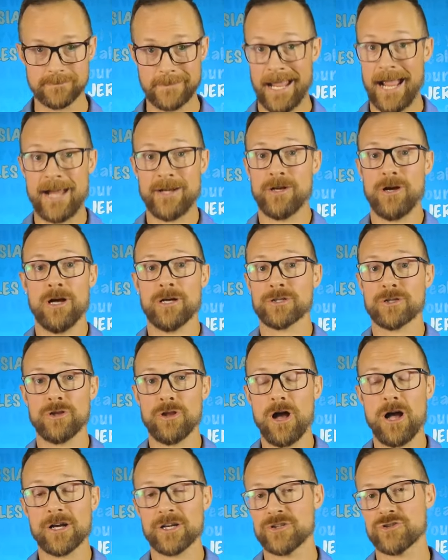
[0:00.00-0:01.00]
How to
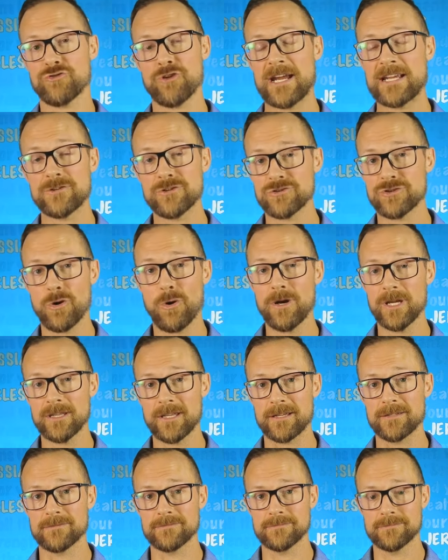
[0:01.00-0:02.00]
unclog a drain or toilet,
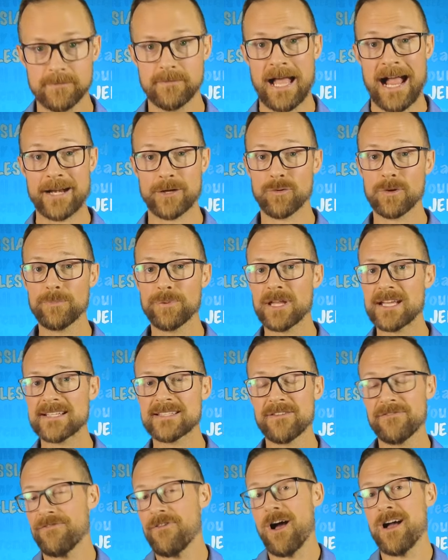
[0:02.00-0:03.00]
how to replace a
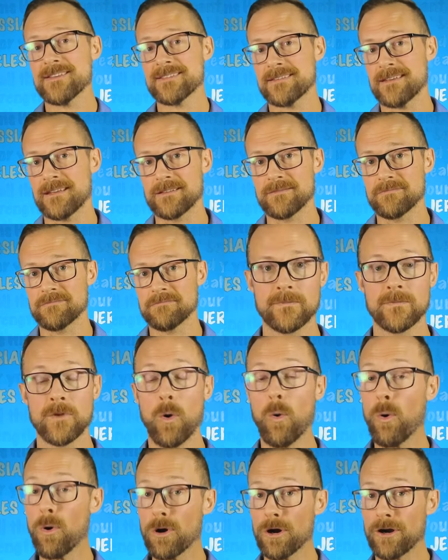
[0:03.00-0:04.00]
faucet,
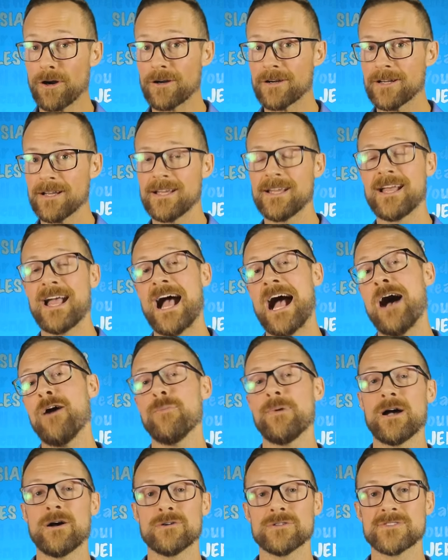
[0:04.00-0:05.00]
or how
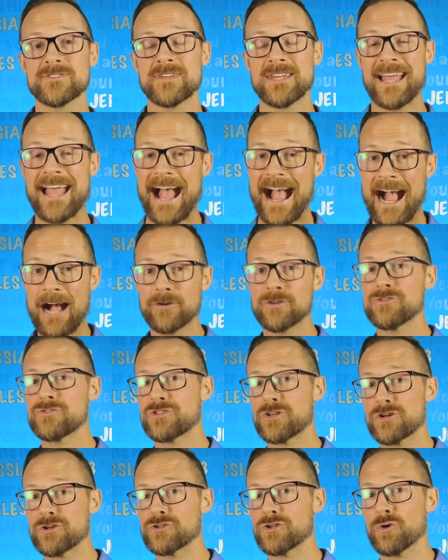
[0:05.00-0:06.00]
about how to
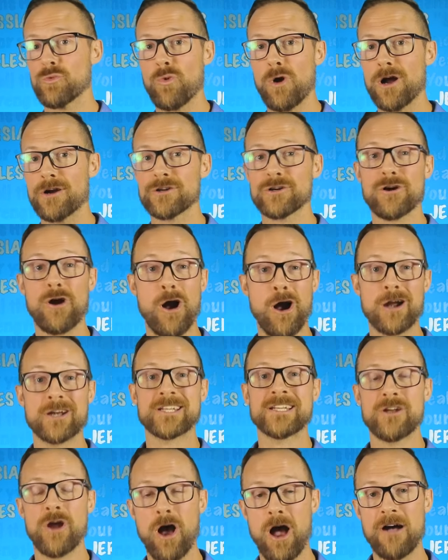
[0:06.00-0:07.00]
turn your water on and
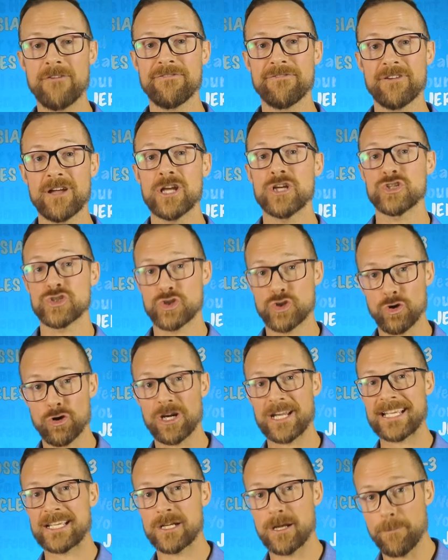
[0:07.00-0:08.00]
off during
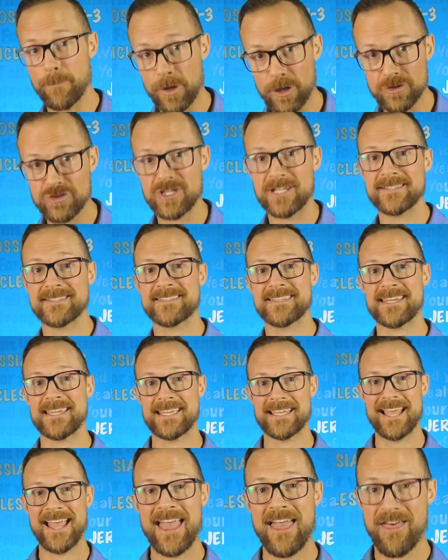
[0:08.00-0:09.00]
an emergency?
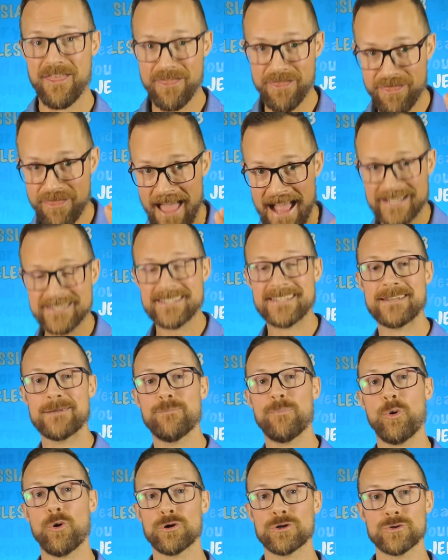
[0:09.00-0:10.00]
That's an
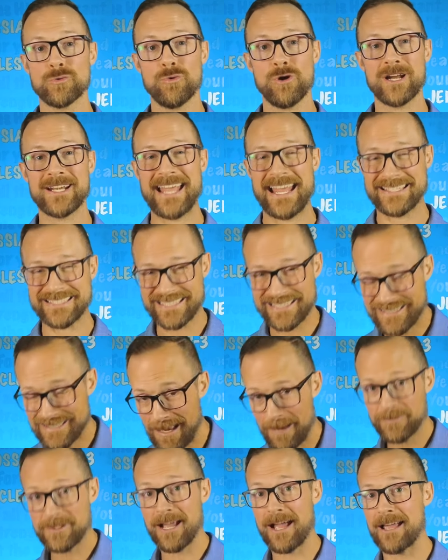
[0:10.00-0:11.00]
important one, and
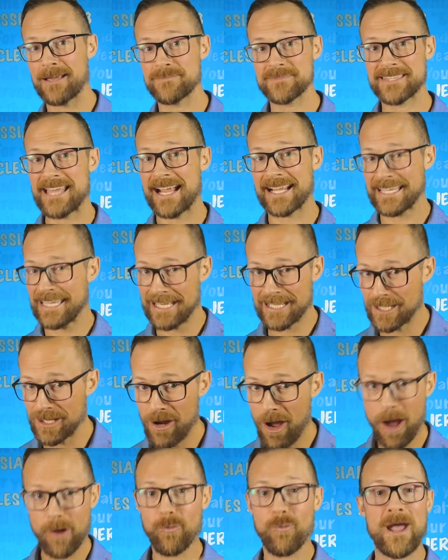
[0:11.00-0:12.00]
sometimes that
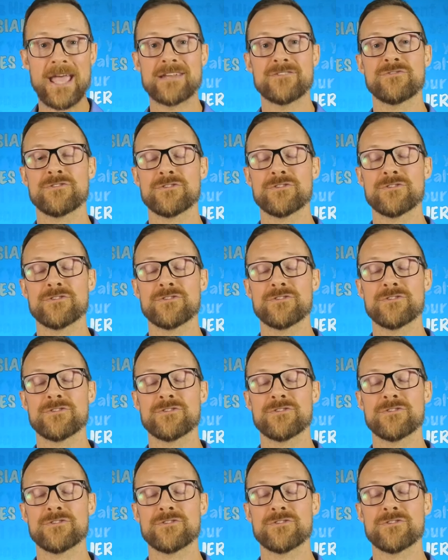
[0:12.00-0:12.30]
cannot wait for